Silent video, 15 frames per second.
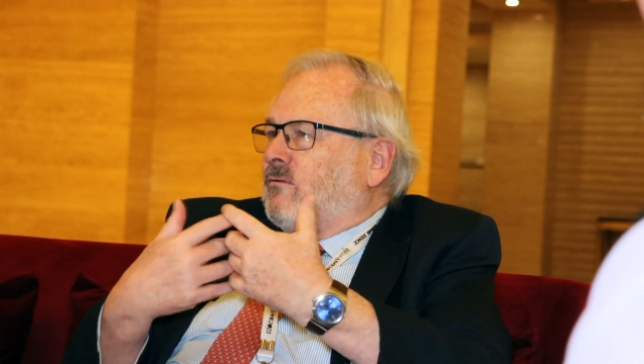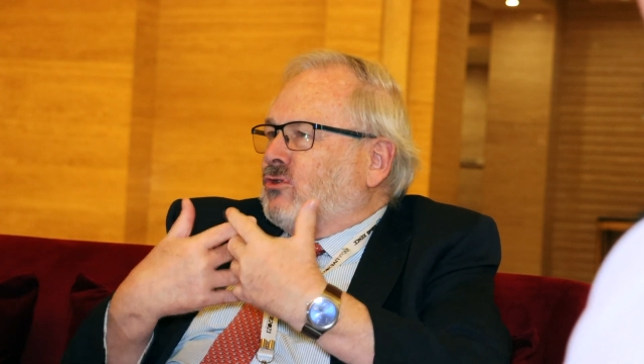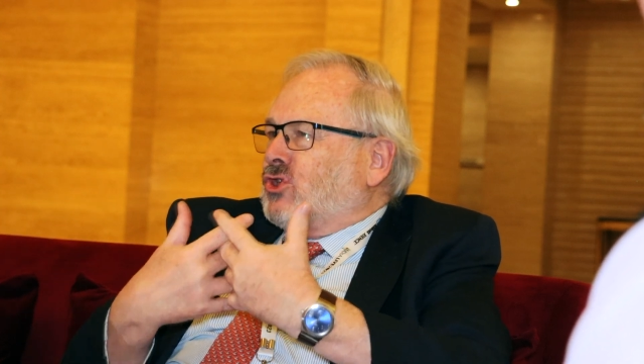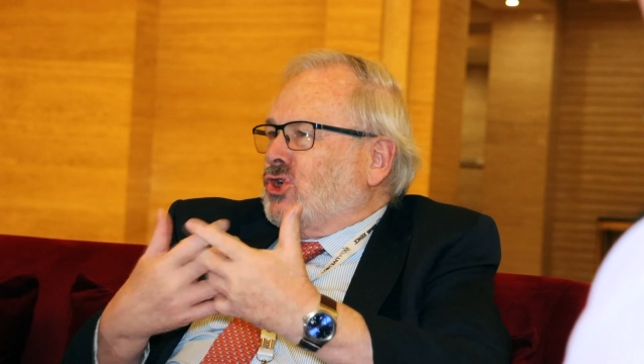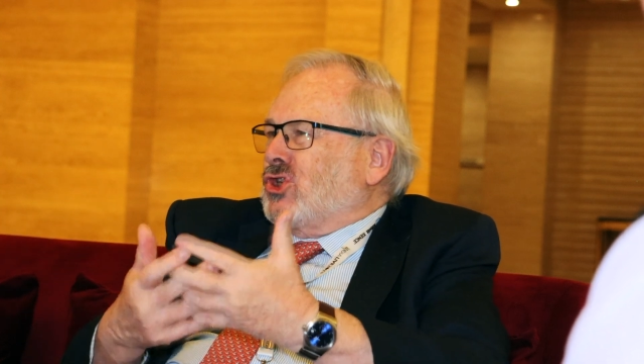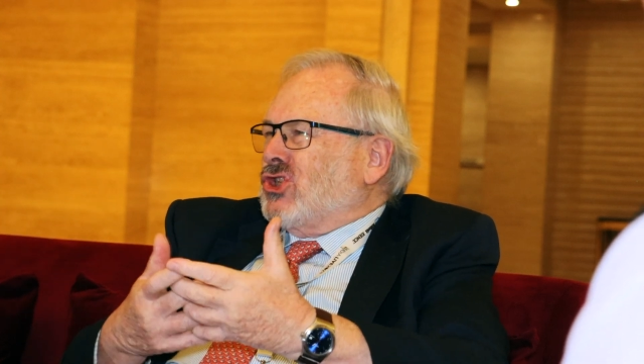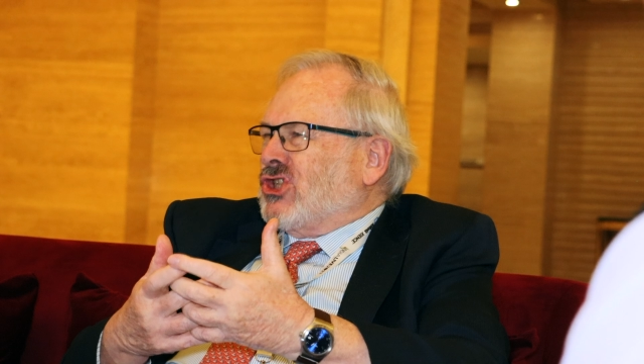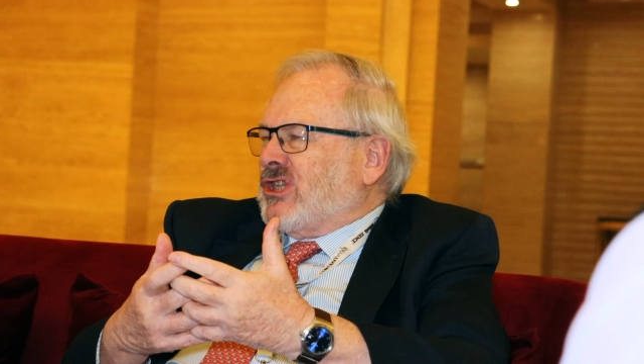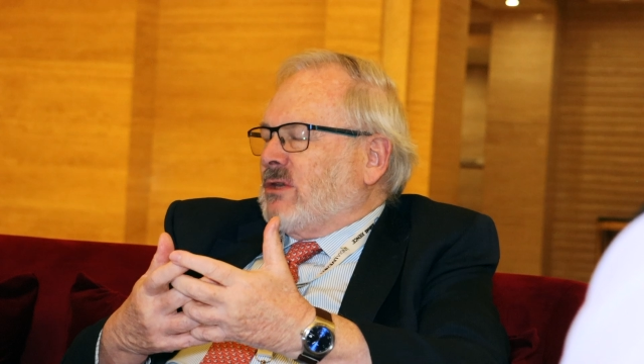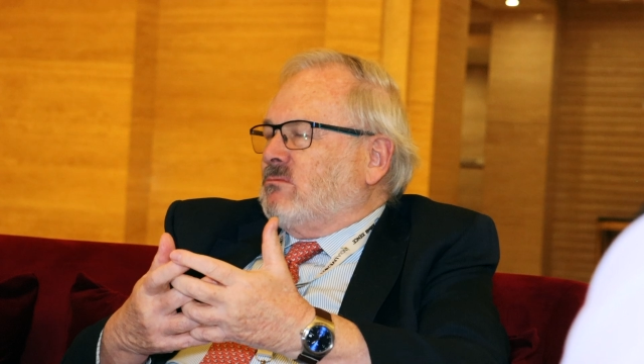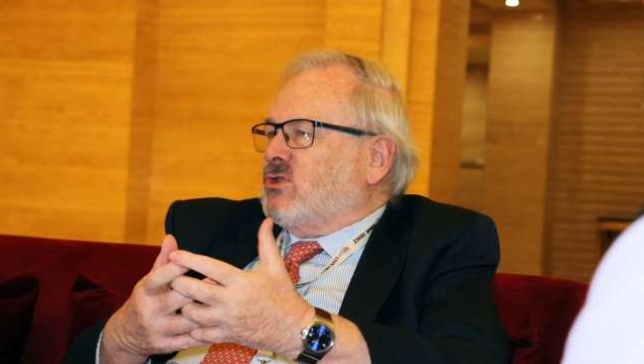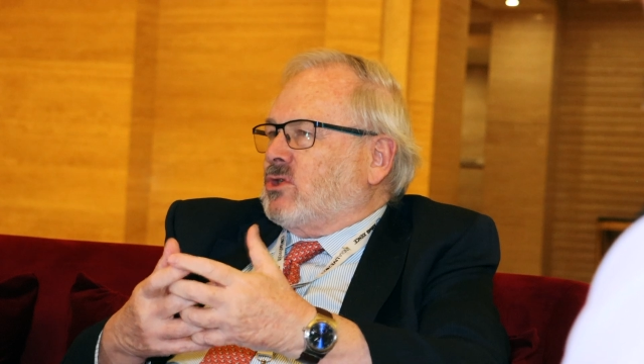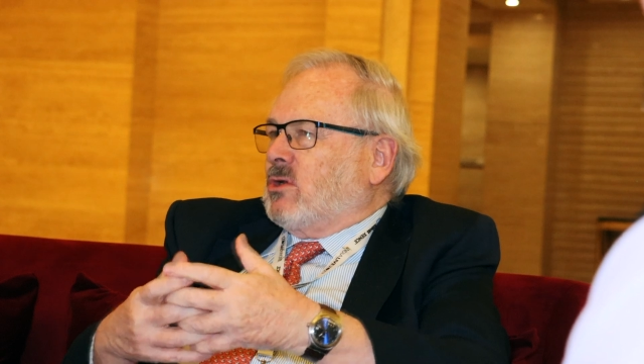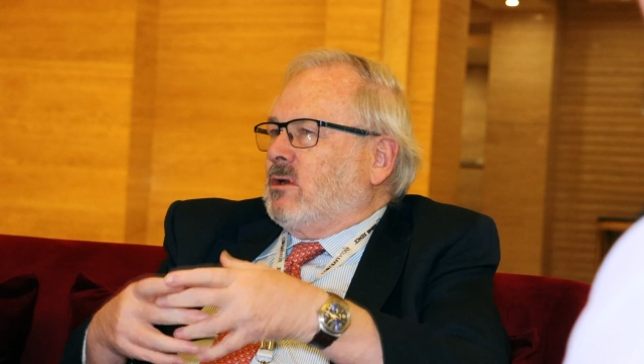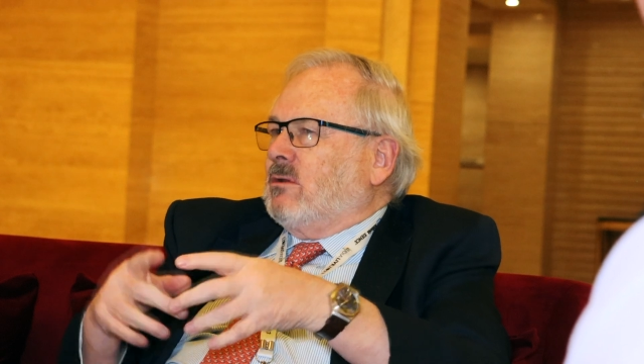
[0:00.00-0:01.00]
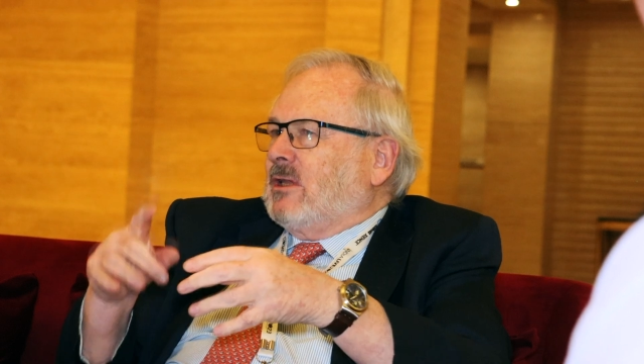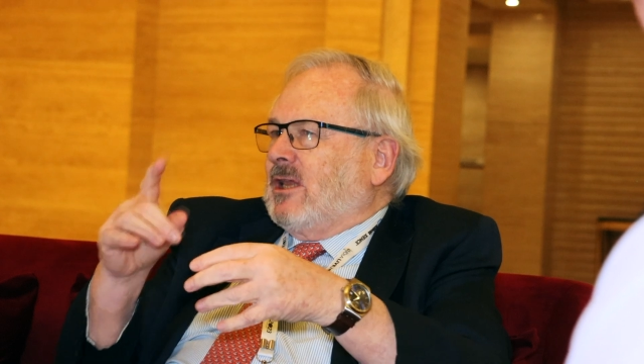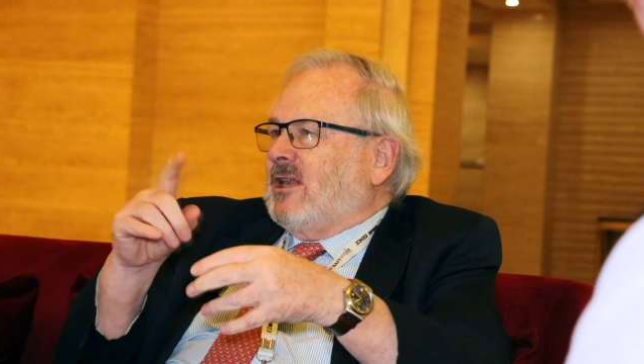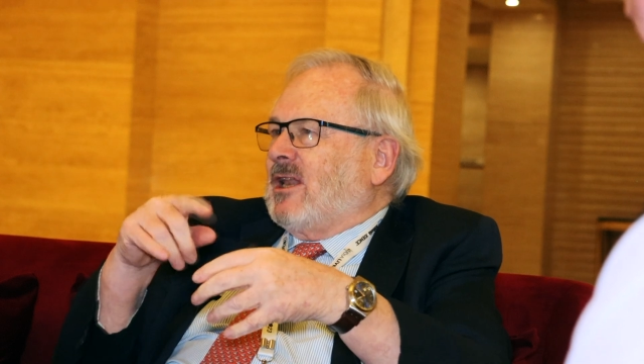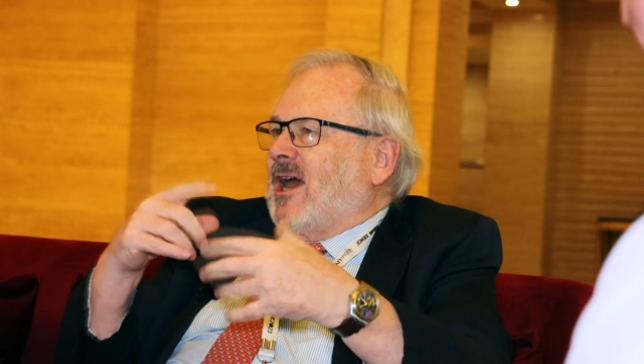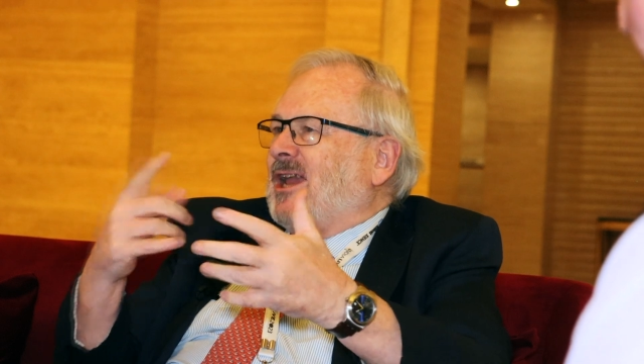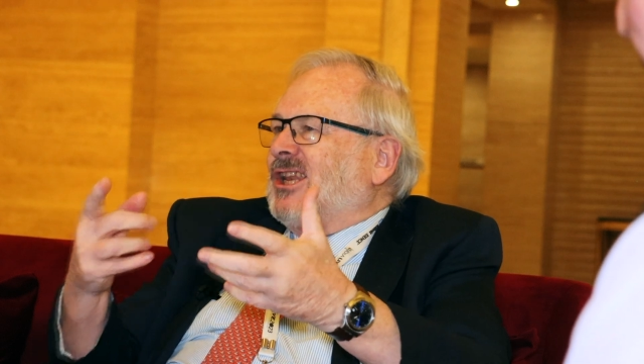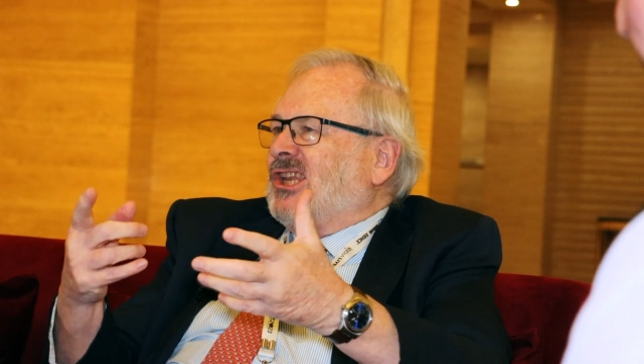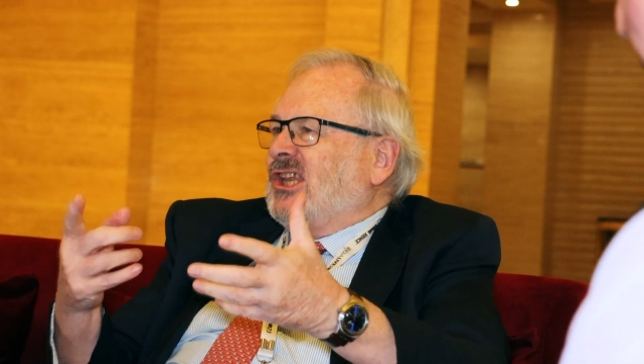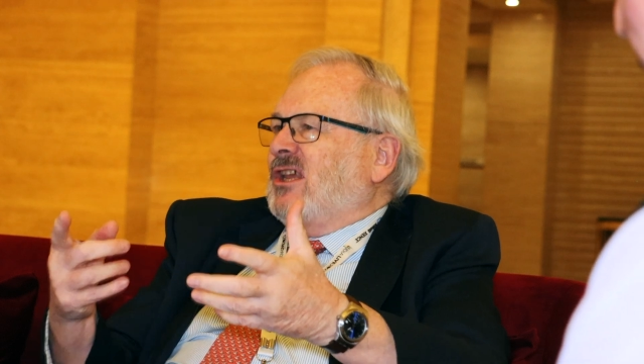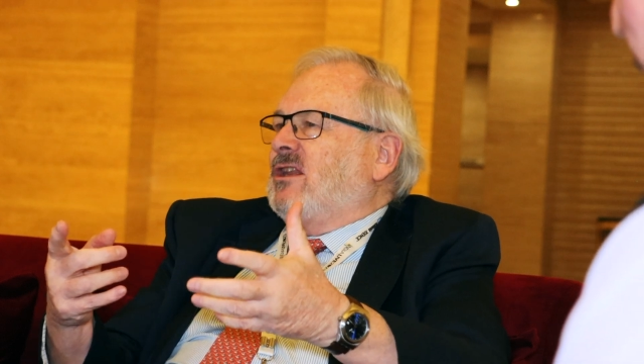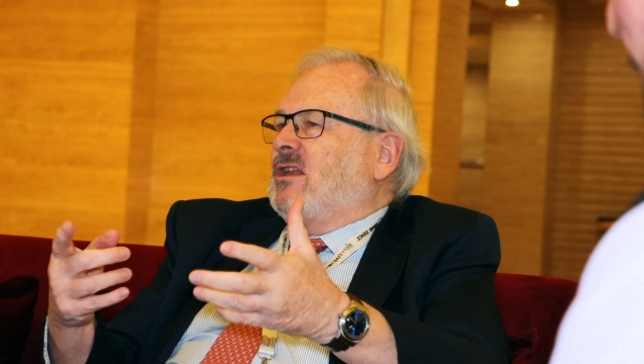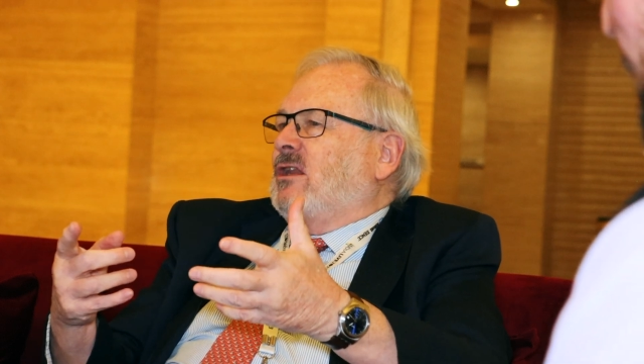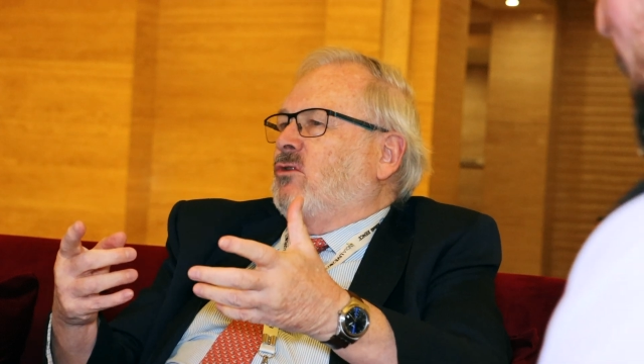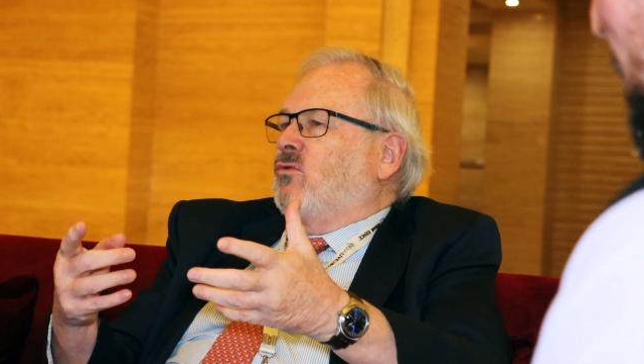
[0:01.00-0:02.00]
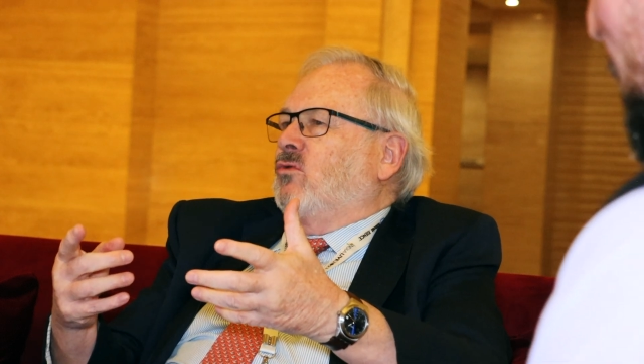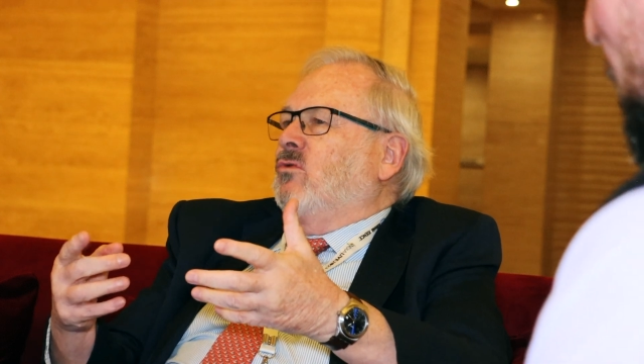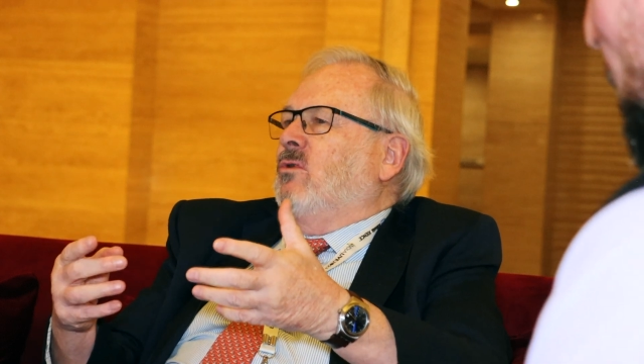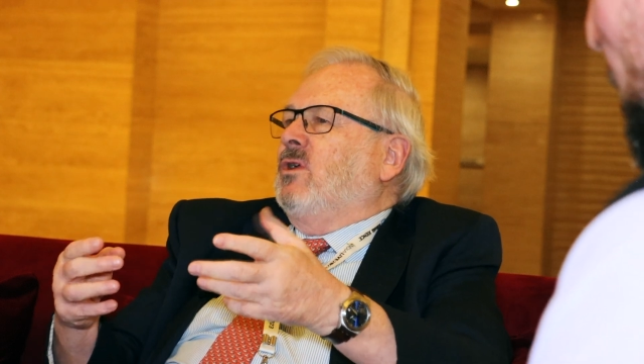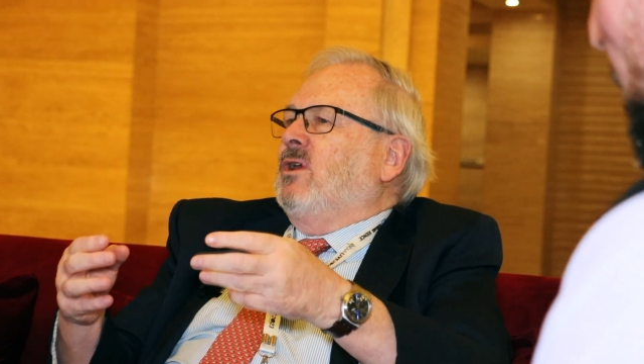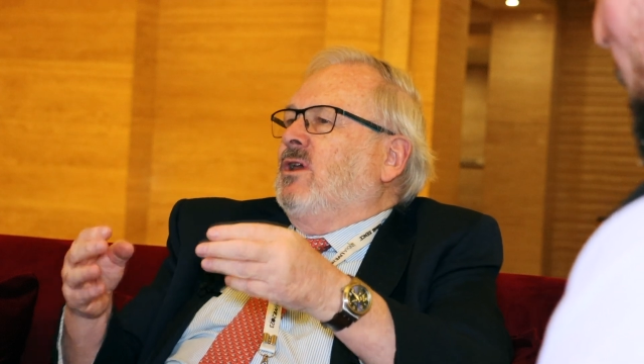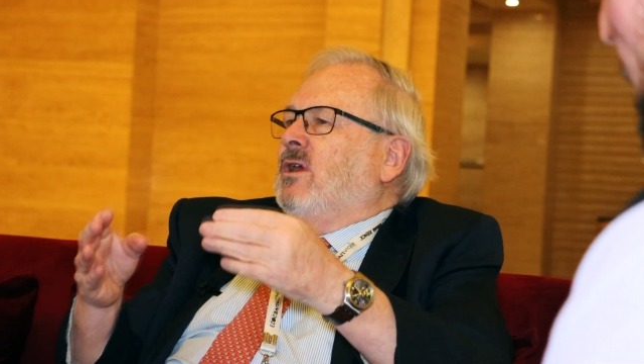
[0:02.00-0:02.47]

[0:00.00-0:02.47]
of John Simpson in 1982